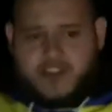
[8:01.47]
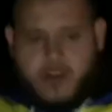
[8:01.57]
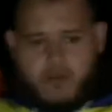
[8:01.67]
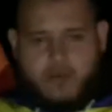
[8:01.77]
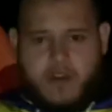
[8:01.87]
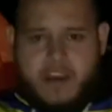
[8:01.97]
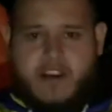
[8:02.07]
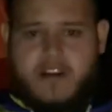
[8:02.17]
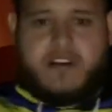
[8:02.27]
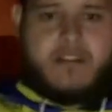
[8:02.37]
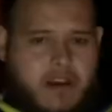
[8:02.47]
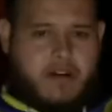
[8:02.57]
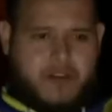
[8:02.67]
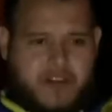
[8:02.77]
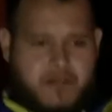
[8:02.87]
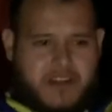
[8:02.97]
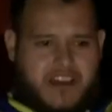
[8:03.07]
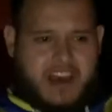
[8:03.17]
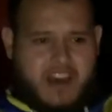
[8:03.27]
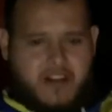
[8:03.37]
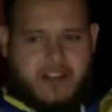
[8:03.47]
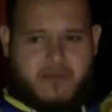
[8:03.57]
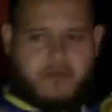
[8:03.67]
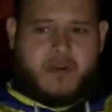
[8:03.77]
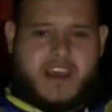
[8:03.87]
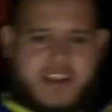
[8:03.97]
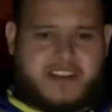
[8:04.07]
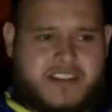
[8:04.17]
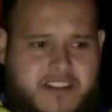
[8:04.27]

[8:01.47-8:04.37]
so weird. I wonder where the hell it went.